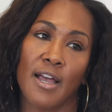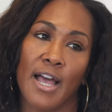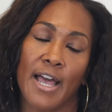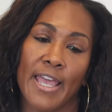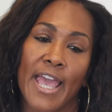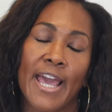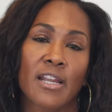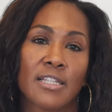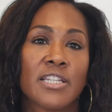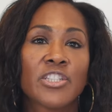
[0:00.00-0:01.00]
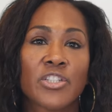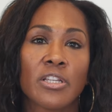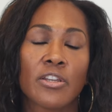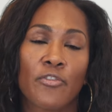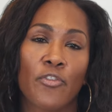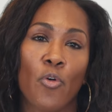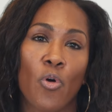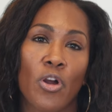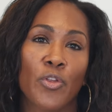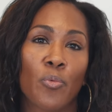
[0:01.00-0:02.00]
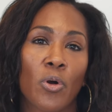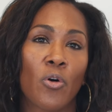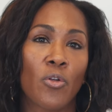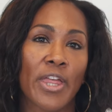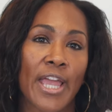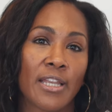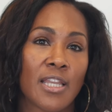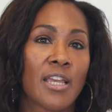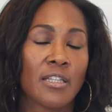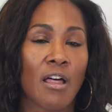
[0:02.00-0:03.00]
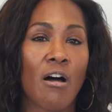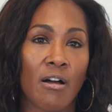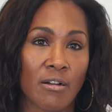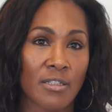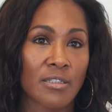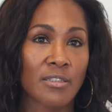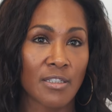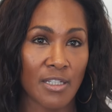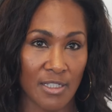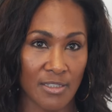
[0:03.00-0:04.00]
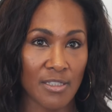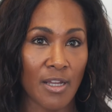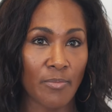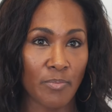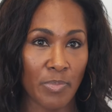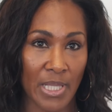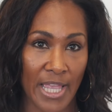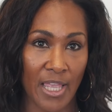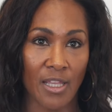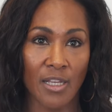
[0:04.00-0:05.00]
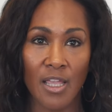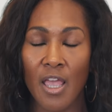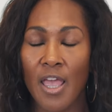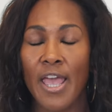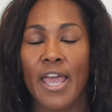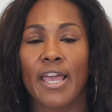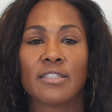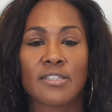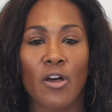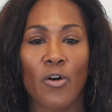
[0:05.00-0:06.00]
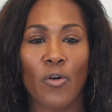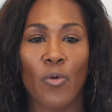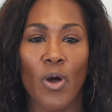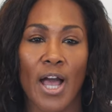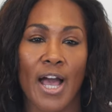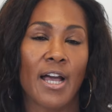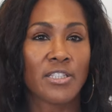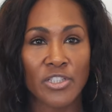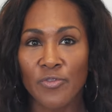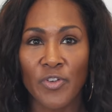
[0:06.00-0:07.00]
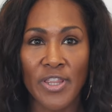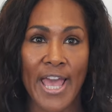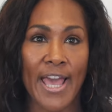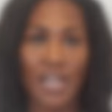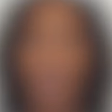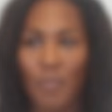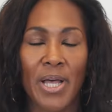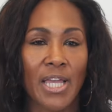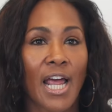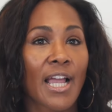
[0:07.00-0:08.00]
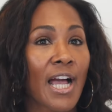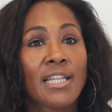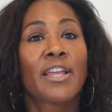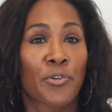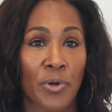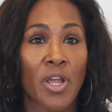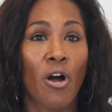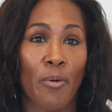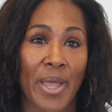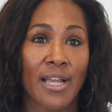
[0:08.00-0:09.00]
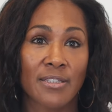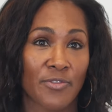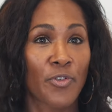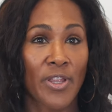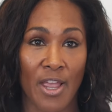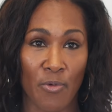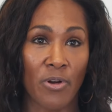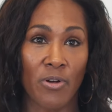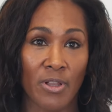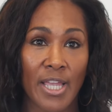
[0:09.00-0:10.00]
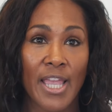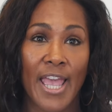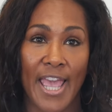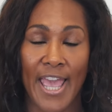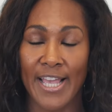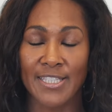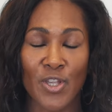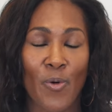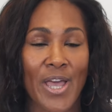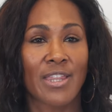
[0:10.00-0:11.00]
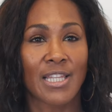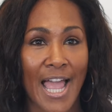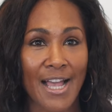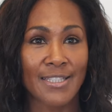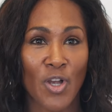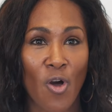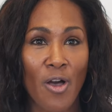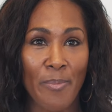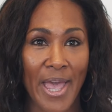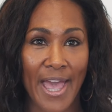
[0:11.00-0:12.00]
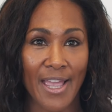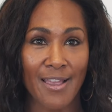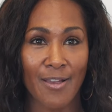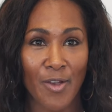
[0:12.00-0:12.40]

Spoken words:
I had auditioned for the role that Nia Long ended up playing. And so I auditioned for that, but I got like 3 callbacks for that role. And so at the last callback,